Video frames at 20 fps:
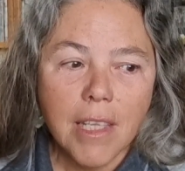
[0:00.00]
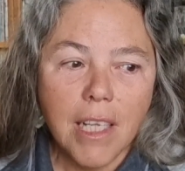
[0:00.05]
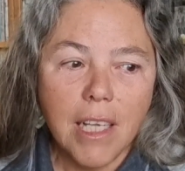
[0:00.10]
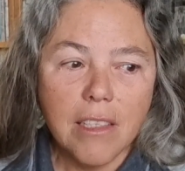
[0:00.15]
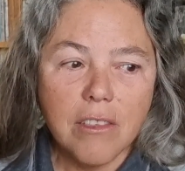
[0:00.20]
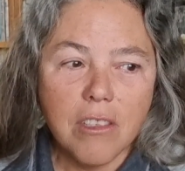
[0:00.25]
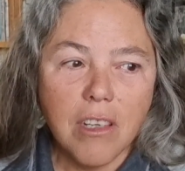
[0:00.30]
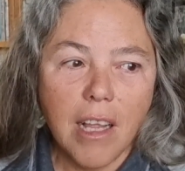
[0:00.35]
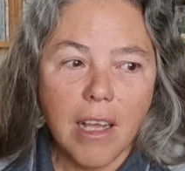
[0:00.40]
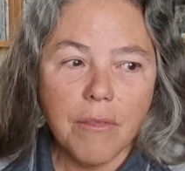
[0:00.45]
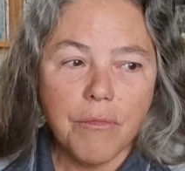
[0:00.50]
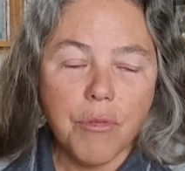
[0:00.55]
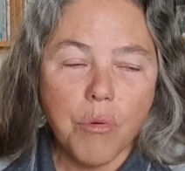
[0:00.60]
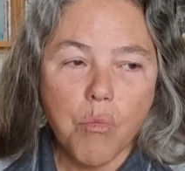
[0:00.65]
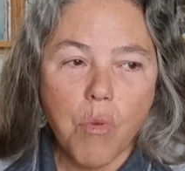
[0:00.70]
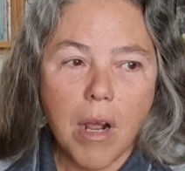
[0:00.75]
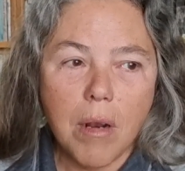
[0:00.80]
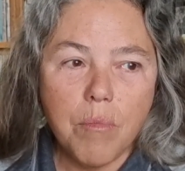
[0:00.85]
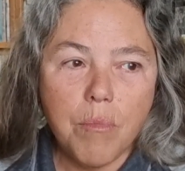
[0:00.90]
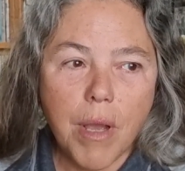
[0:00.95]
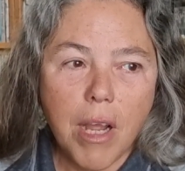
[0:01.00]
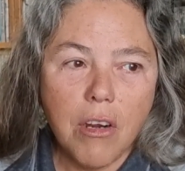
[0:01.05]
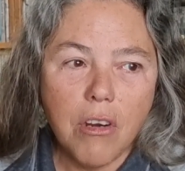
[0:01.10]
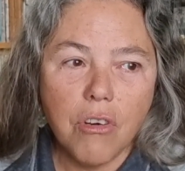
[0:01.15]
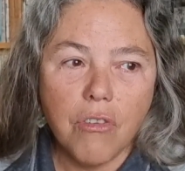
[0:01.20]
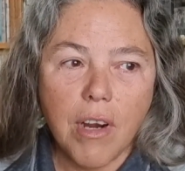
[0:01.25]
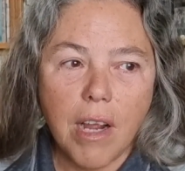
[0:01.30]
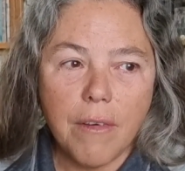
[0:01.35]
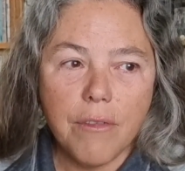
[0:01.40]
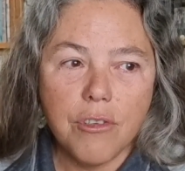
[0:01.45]
It's like from one
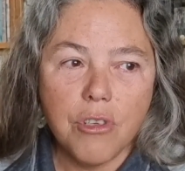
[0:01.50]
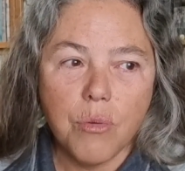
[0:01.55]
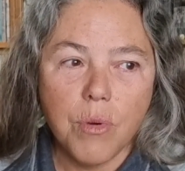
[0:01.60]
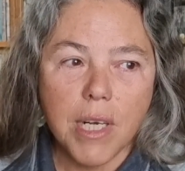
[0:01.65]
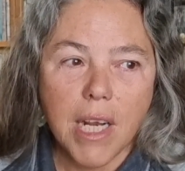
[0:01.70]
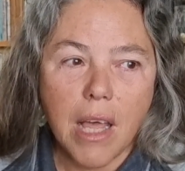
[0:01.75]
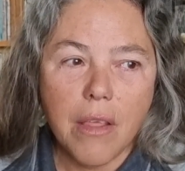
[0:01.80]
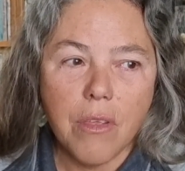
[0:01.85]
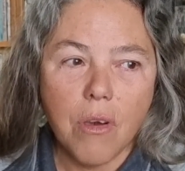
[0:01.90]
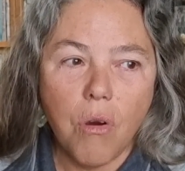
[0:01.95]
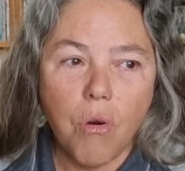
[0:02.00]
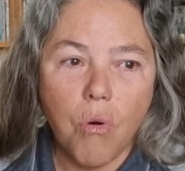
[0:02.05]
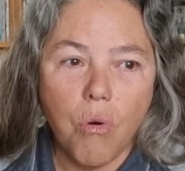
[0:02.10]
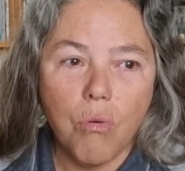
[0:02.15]
paragraph to another,